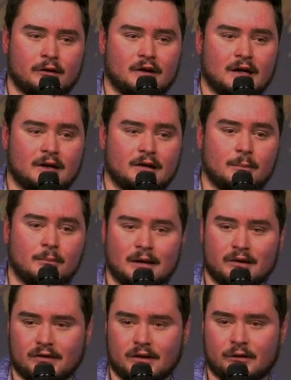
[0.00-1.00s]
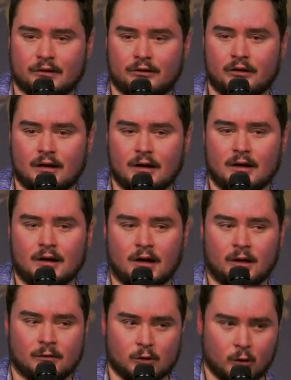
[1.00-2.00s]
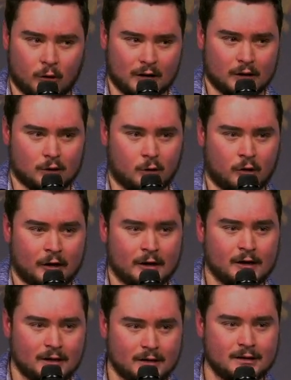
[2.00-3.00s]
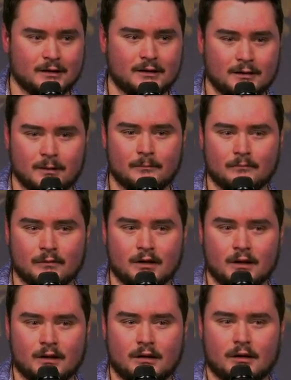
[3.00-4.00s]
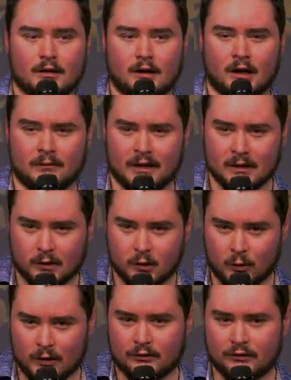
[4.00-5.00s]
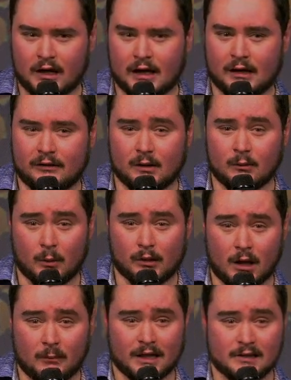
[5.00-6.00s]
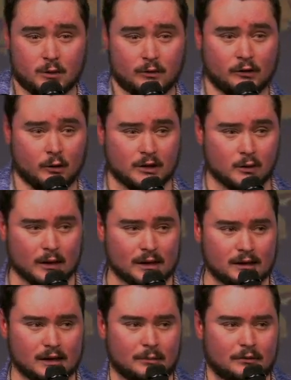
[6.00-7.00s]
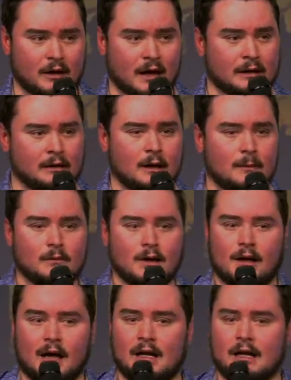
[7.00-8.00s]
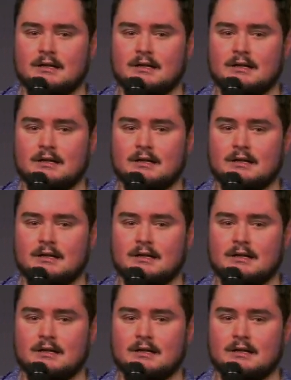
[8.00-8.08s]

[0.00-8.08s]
in the business of glory to glory, of increase, and I think what we're coming into is going to eclipse that. And it